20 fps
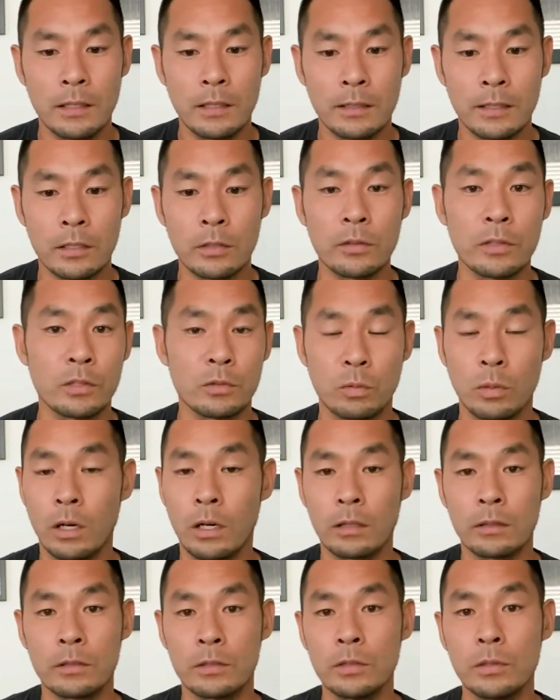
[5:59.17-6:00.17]
that who has
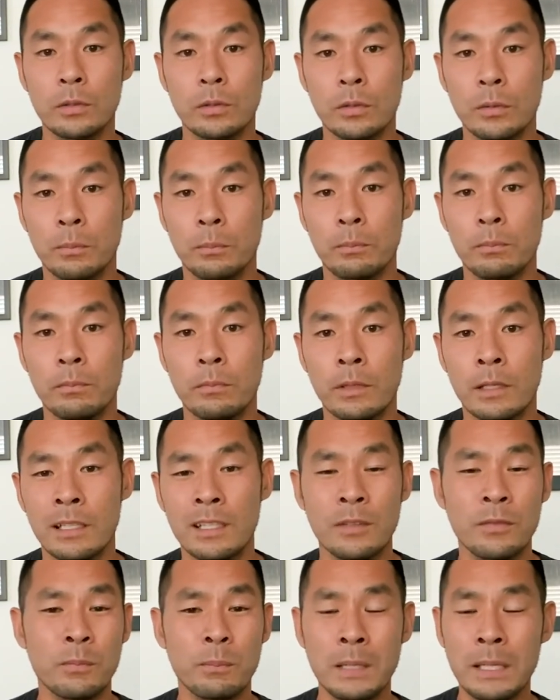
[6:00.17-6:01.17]
wronged you. And
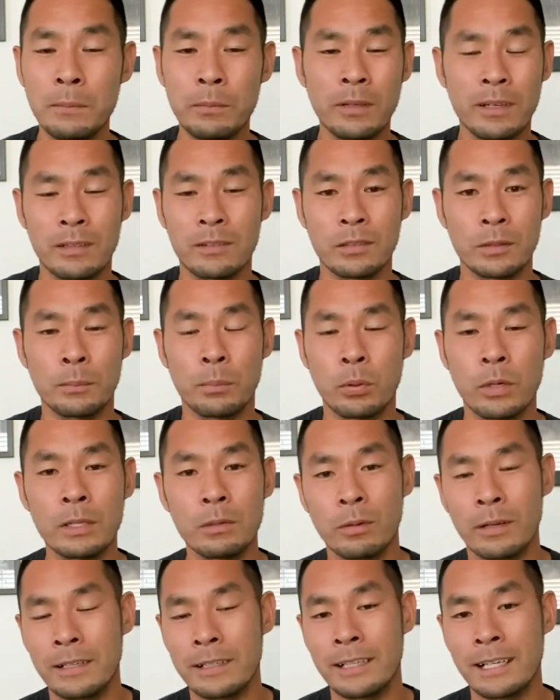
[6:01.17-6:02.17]
if maybe you're at their point
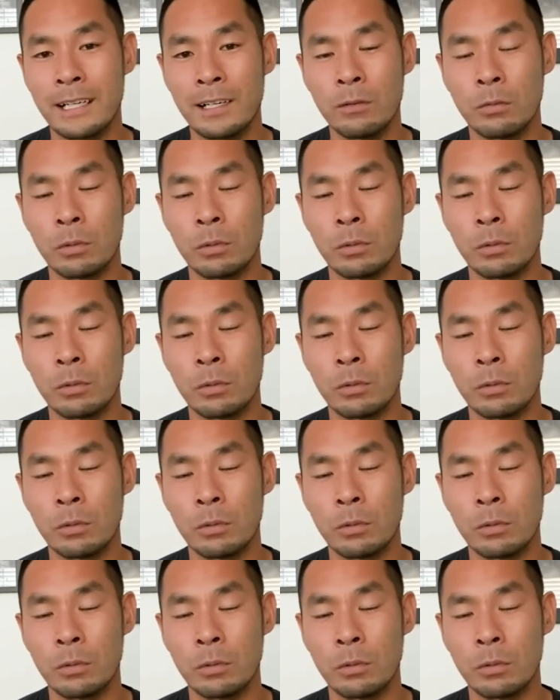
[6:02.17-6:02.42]
right now